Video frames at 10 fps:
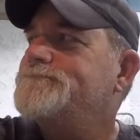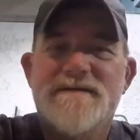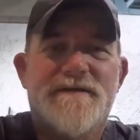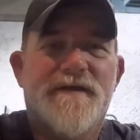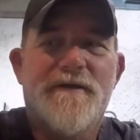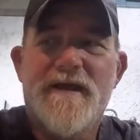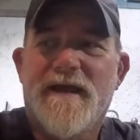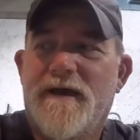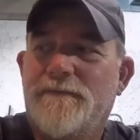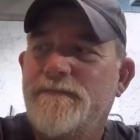So there you
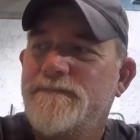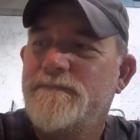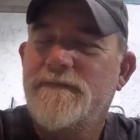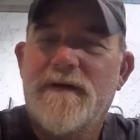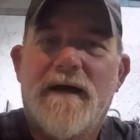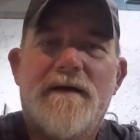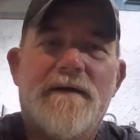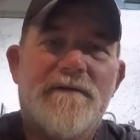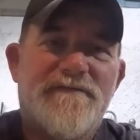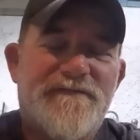go.
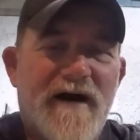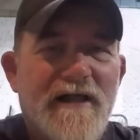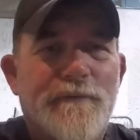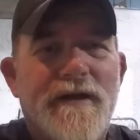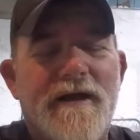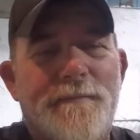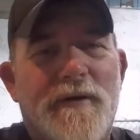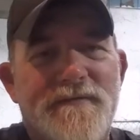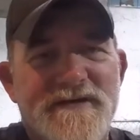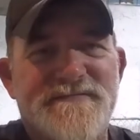Following up
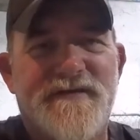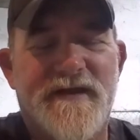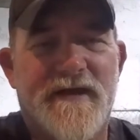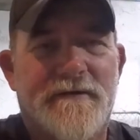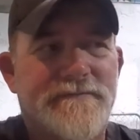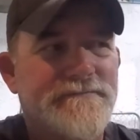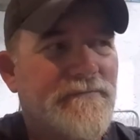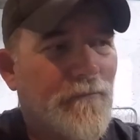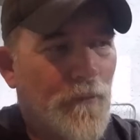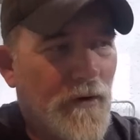on this video
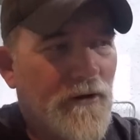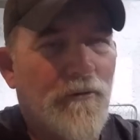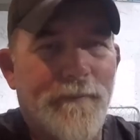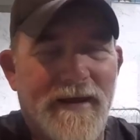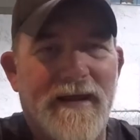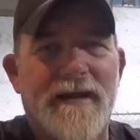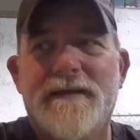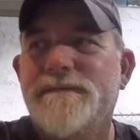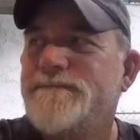will be